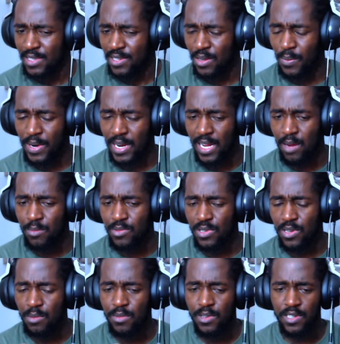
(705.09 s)
So when it
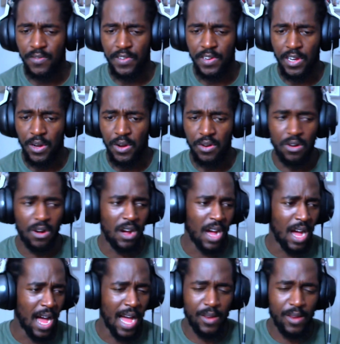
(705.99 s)
comes to the music
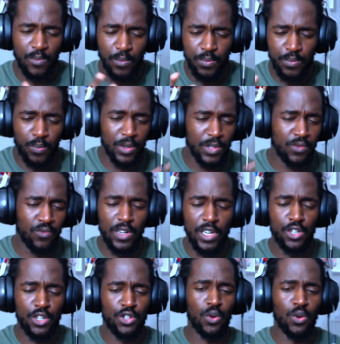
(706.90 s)
video, I wasn't
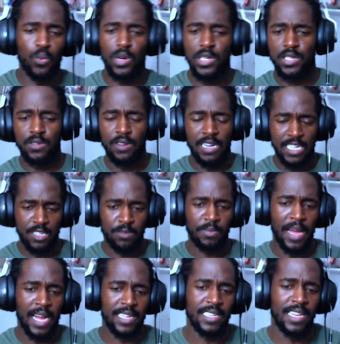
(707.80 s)
really sure what to
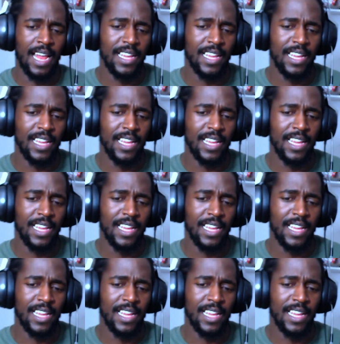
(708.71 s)
expect,